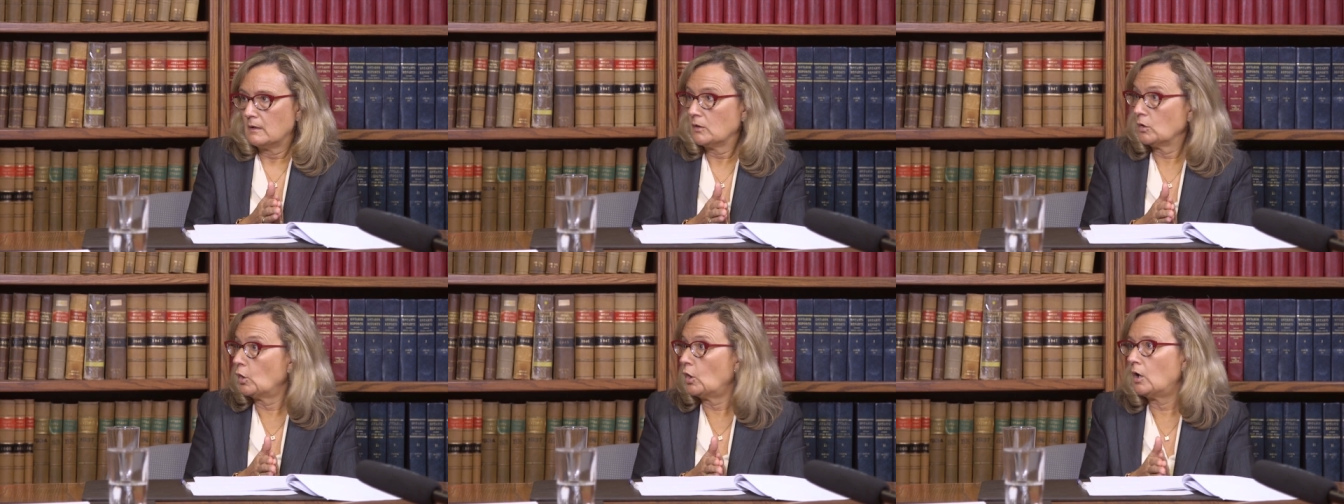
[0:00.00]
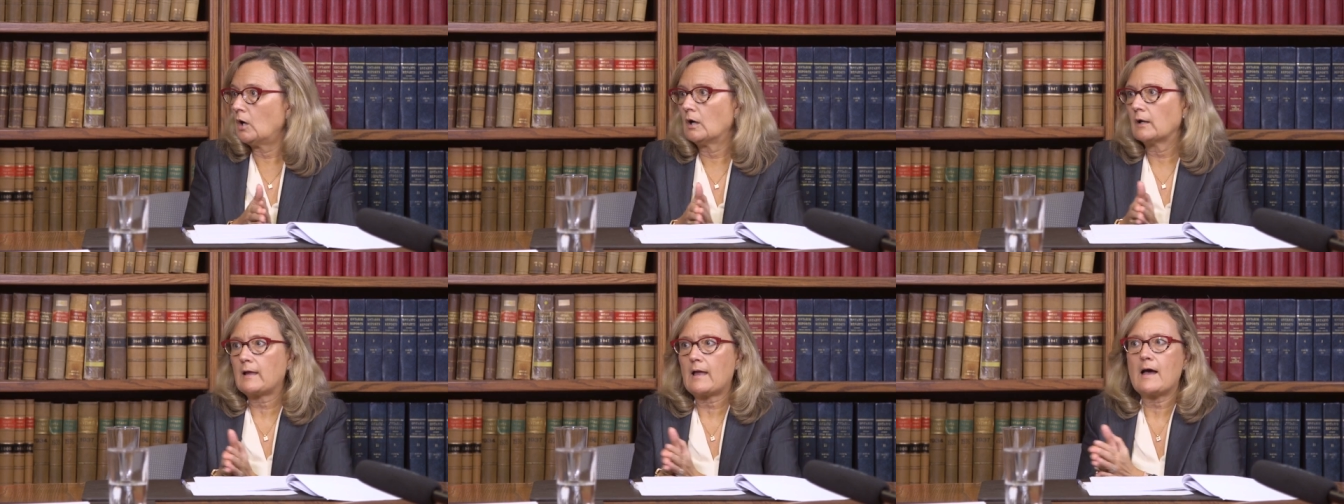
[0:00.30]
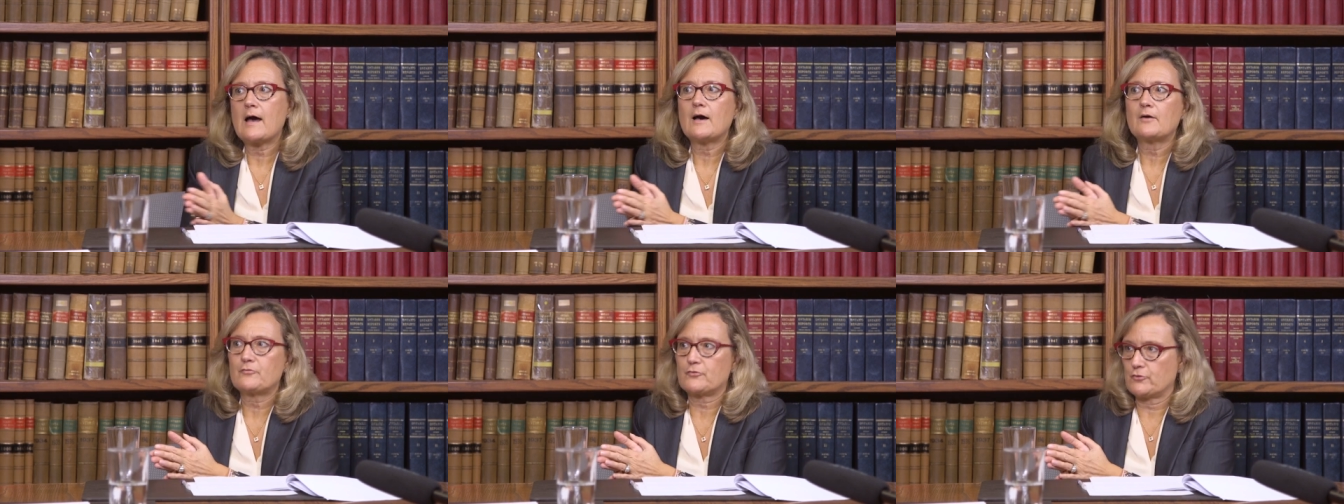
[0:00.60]
long
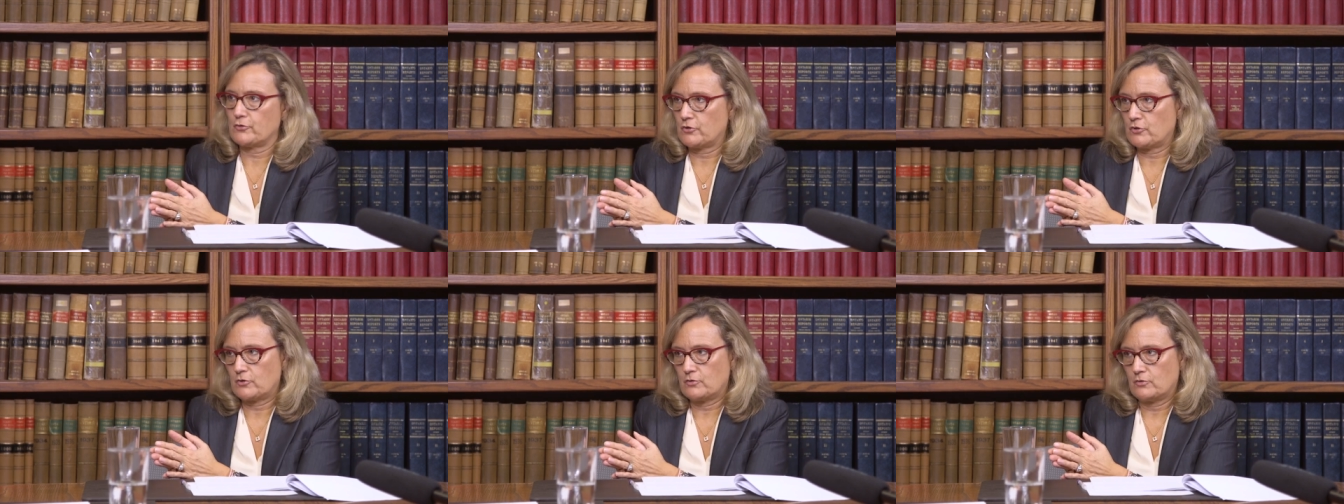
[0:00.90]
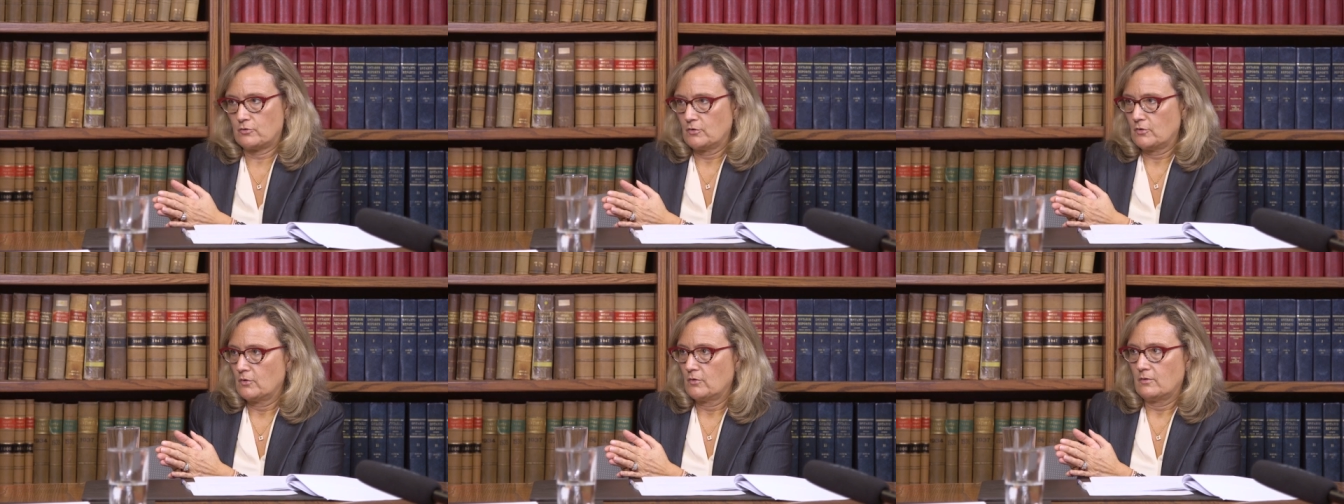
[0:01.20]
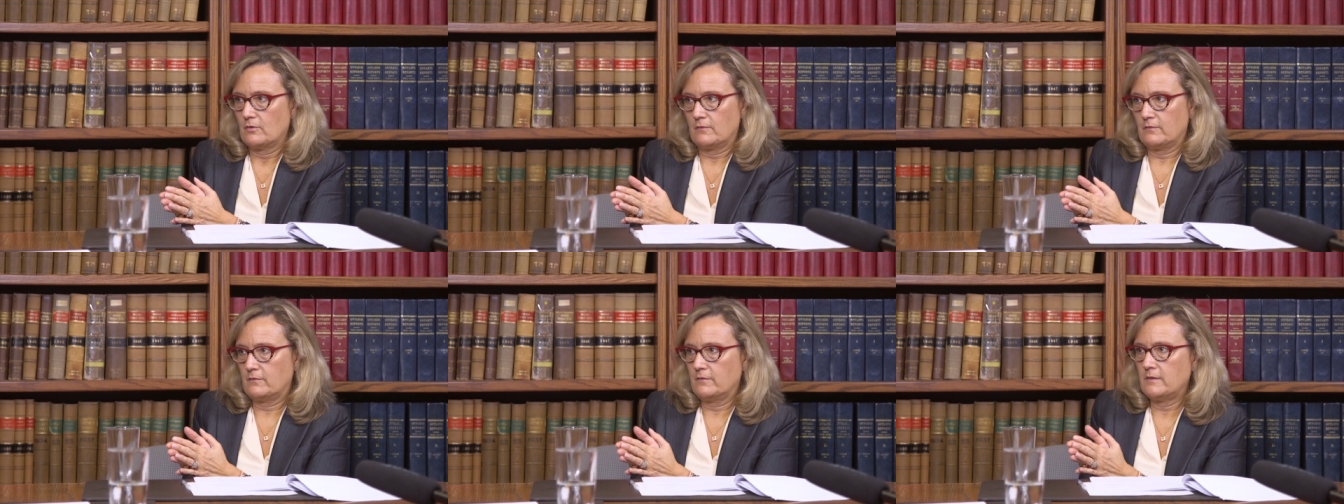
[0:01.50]
after
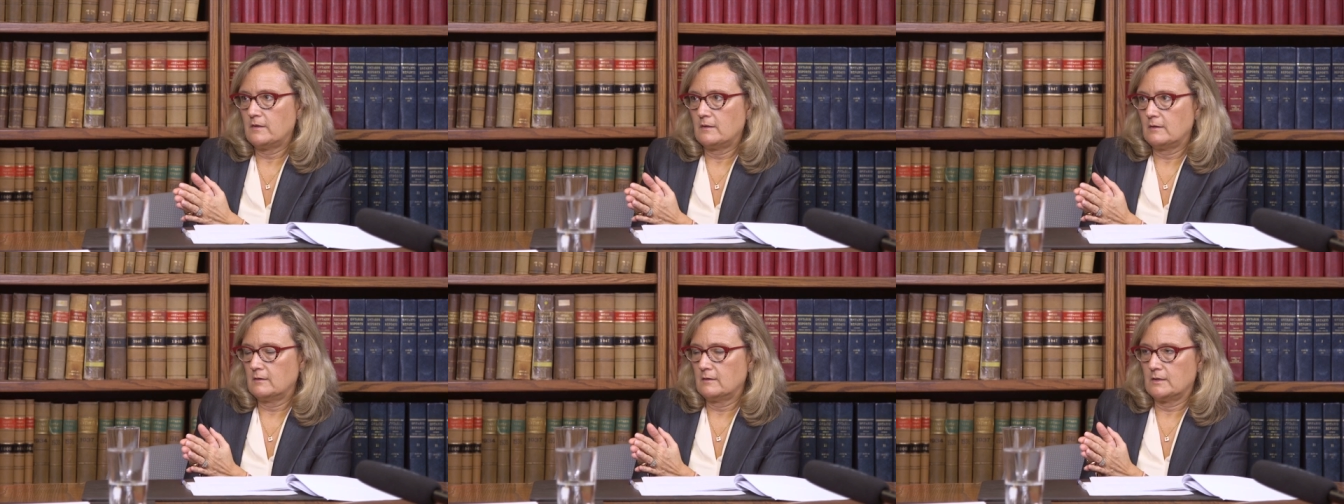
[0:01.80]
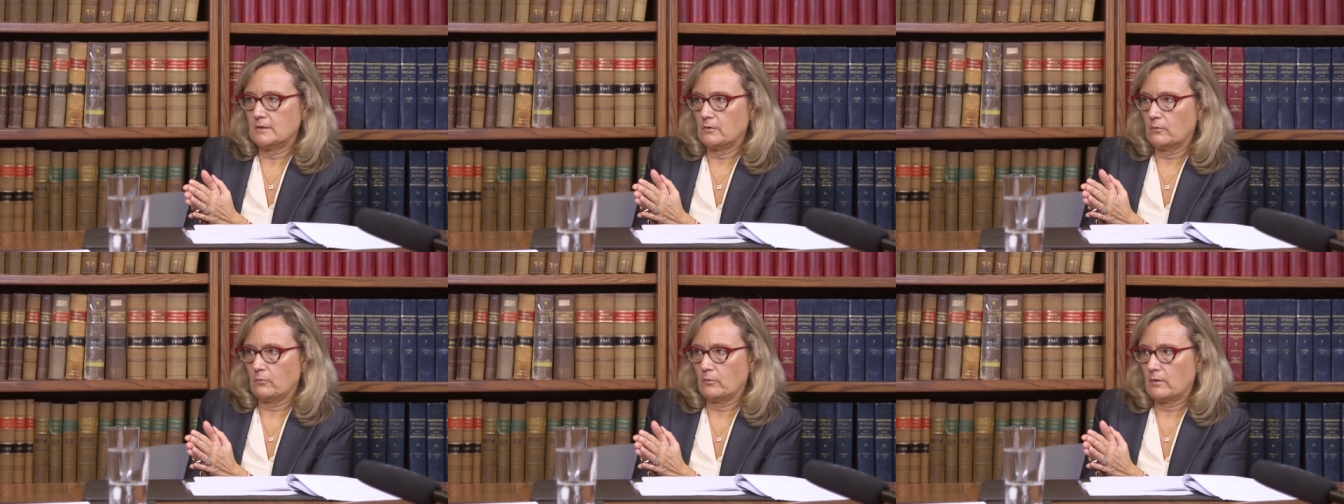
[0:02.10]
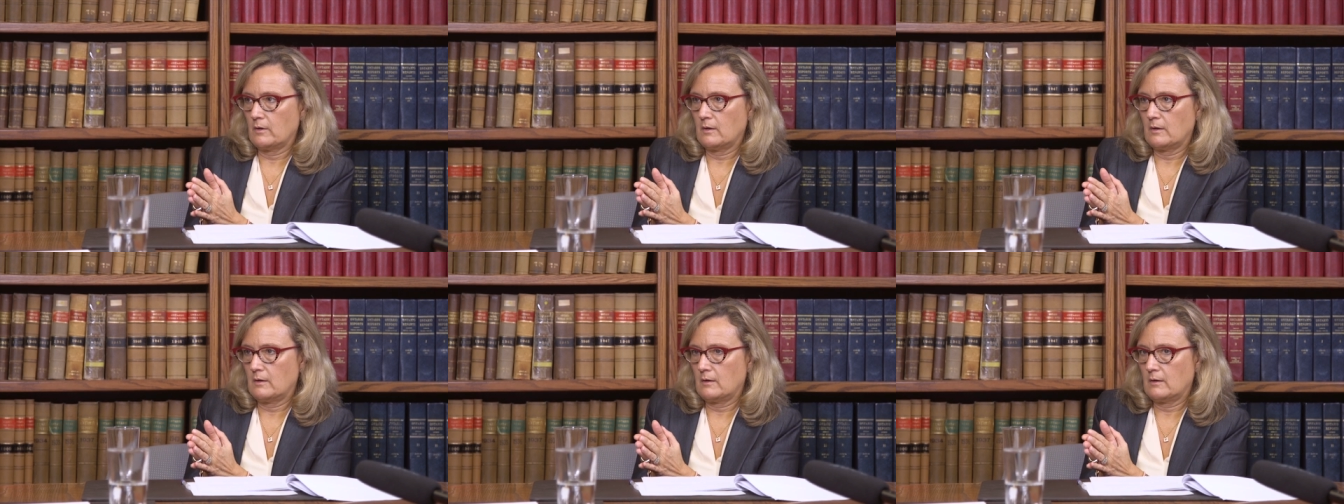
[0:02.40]
right. the, you
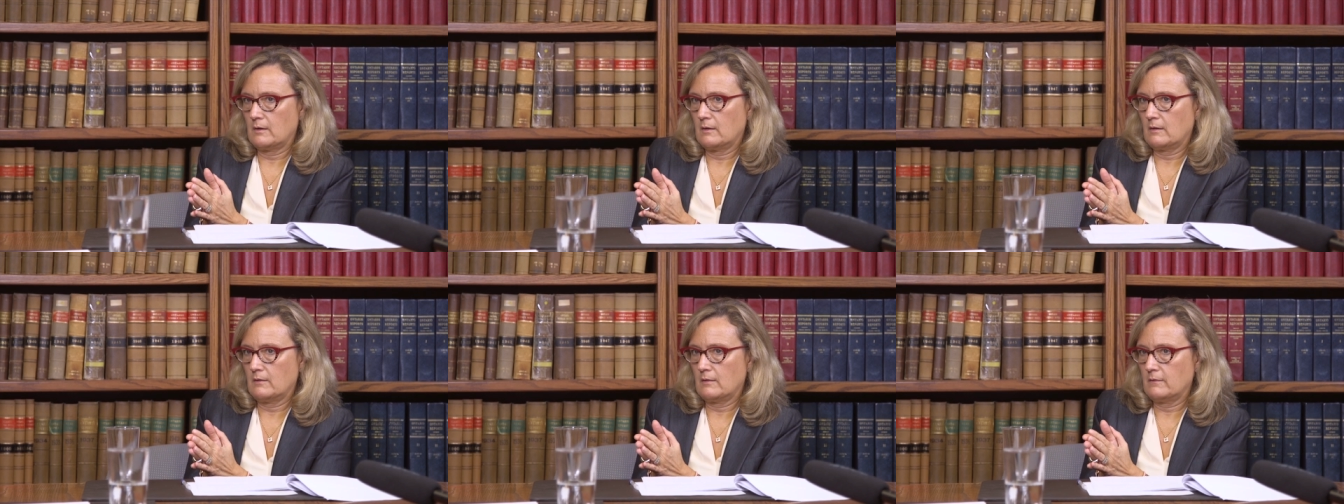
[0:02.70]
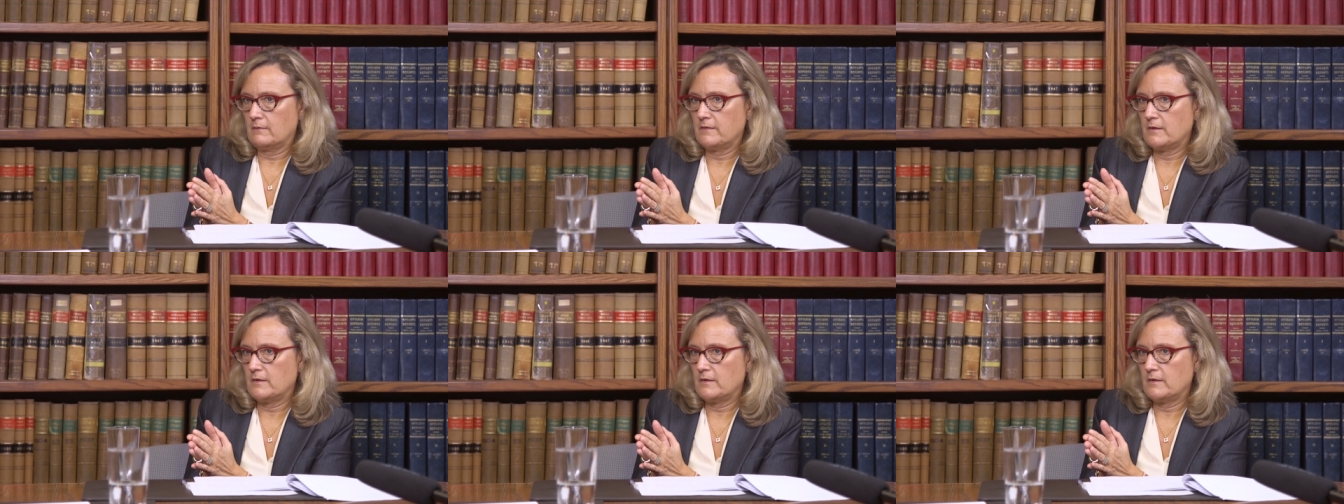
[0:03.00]
know, uh,